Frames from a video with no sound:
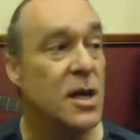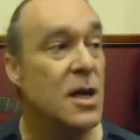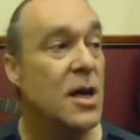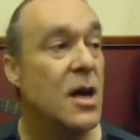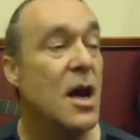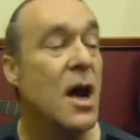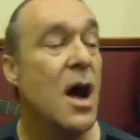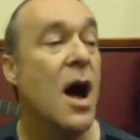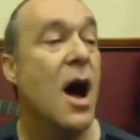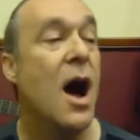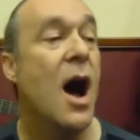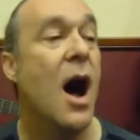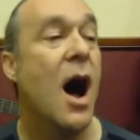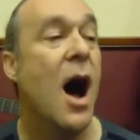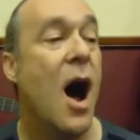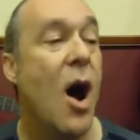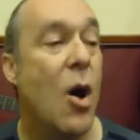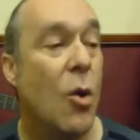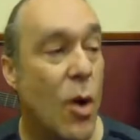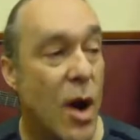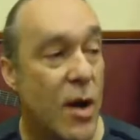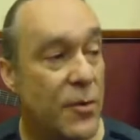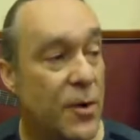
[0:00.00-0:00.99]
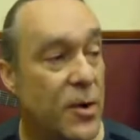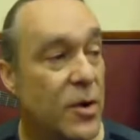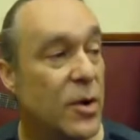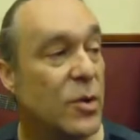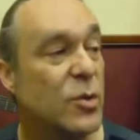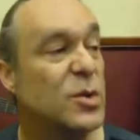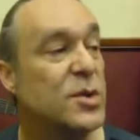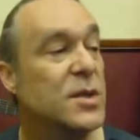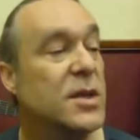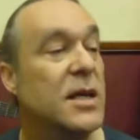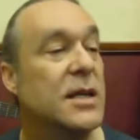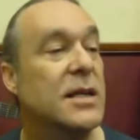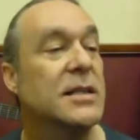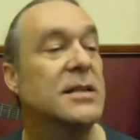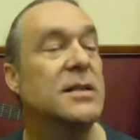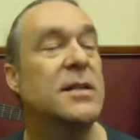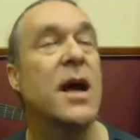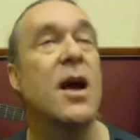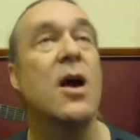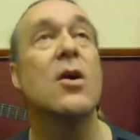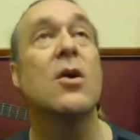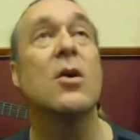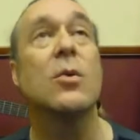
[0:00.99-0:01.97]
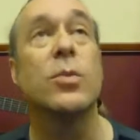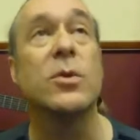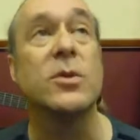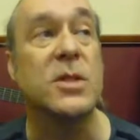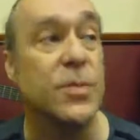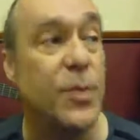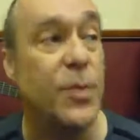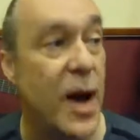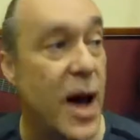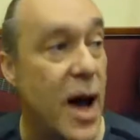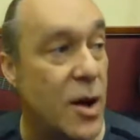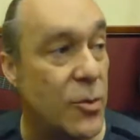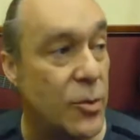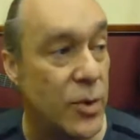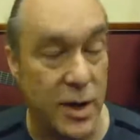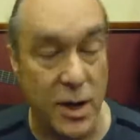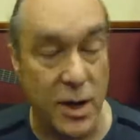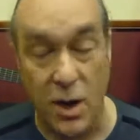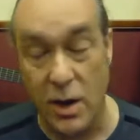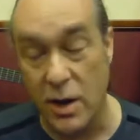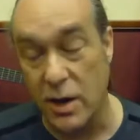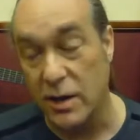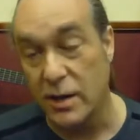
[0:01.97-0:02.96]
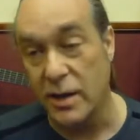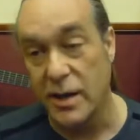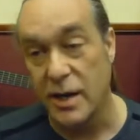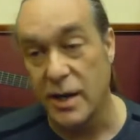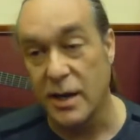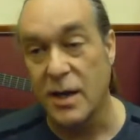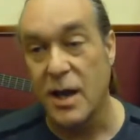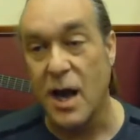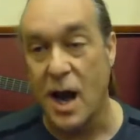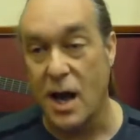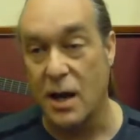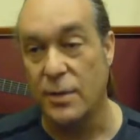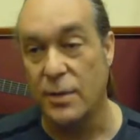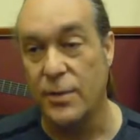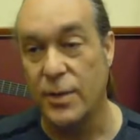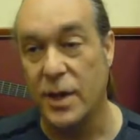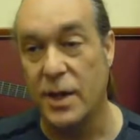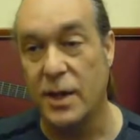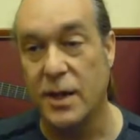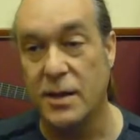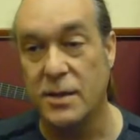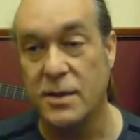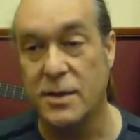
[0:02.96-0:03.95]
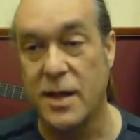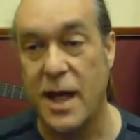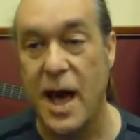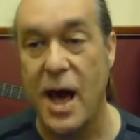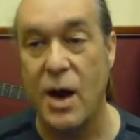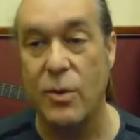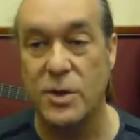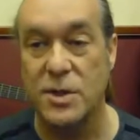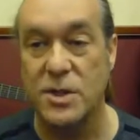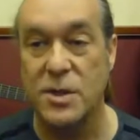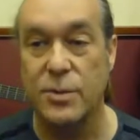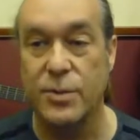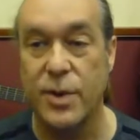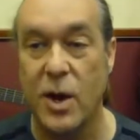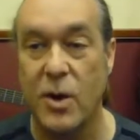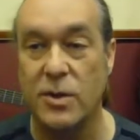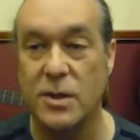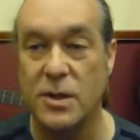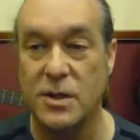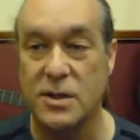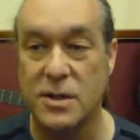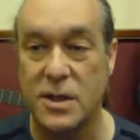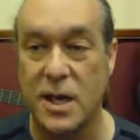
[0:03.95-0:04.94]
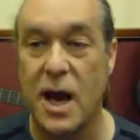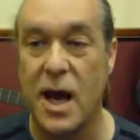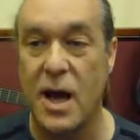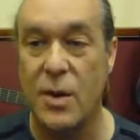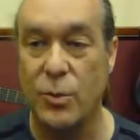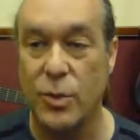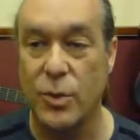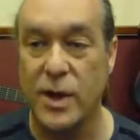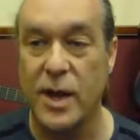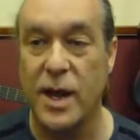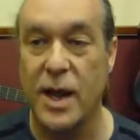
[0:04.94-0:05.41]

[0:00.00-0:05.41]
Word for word: Mm-hmm. However, it was in a terrible spot regarding the economy, because that was about the time right.